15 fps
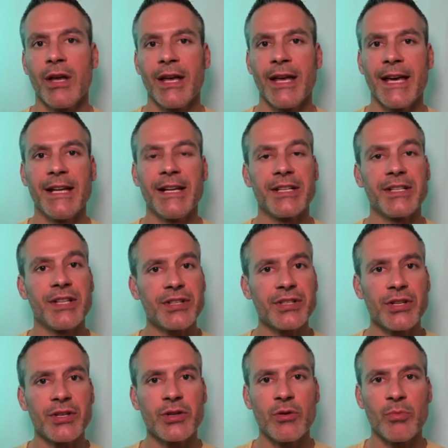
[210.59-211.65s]
In
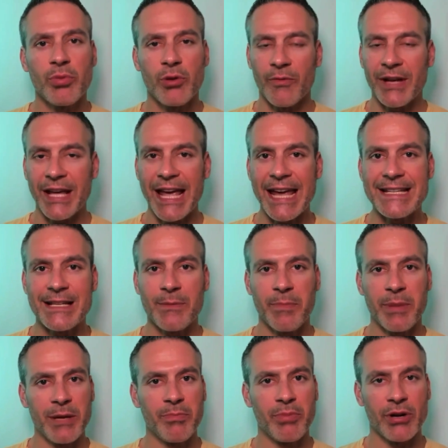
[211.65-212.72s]
addition to improving
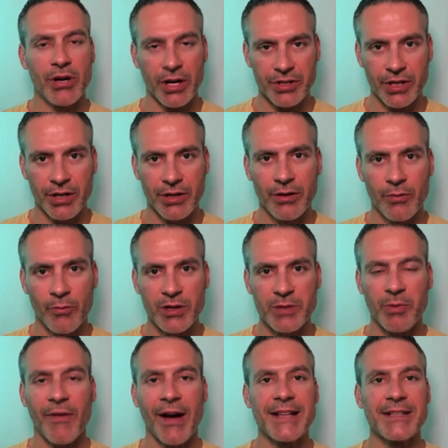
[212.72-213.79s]
ATP production,
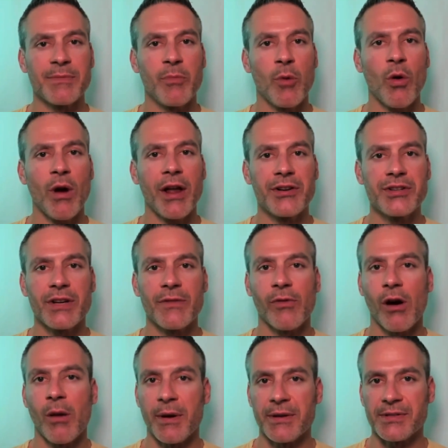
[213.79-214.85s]
which provides more energy
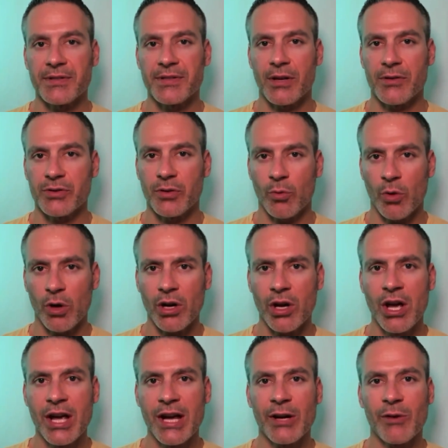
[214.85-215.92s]
for our muscle cells to work,
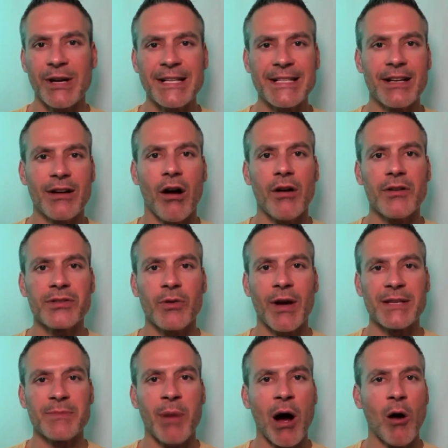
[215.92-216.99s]
creatine also
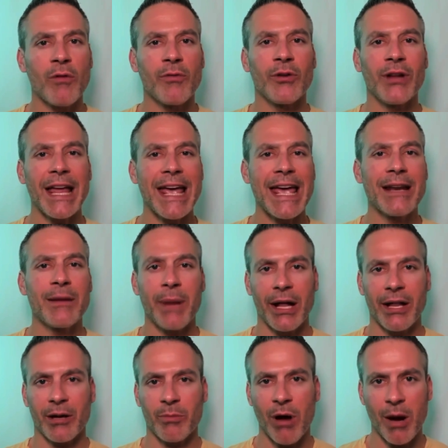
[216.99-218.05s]
has powerful
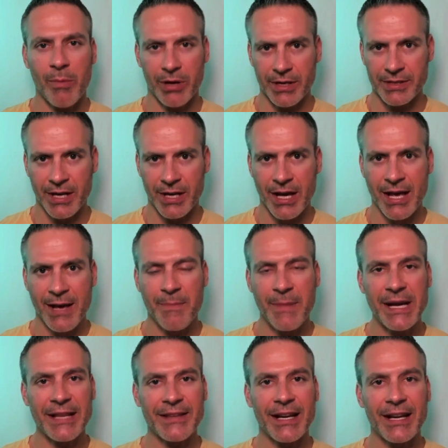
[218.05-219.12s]
anabolic properties,
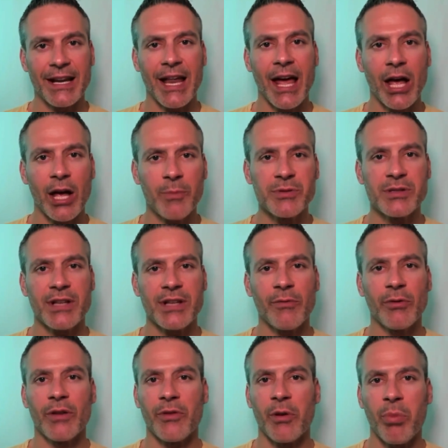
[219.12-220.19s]
meaning that it helps
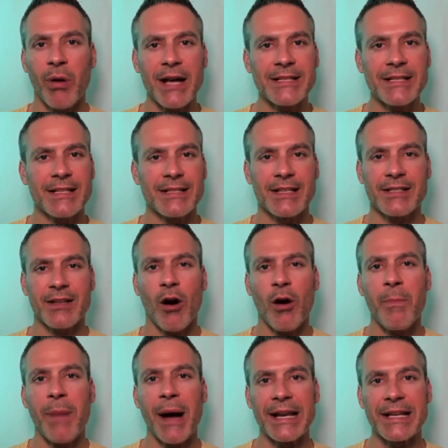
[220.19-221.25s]
several of the processes
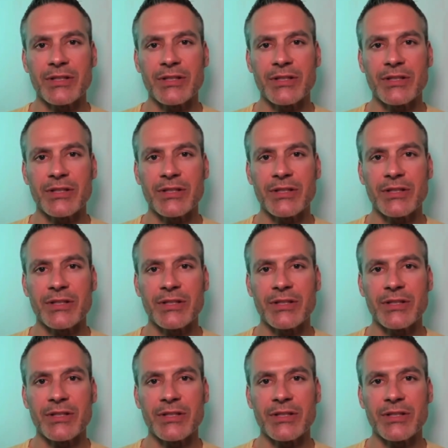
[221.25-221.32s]
our bodies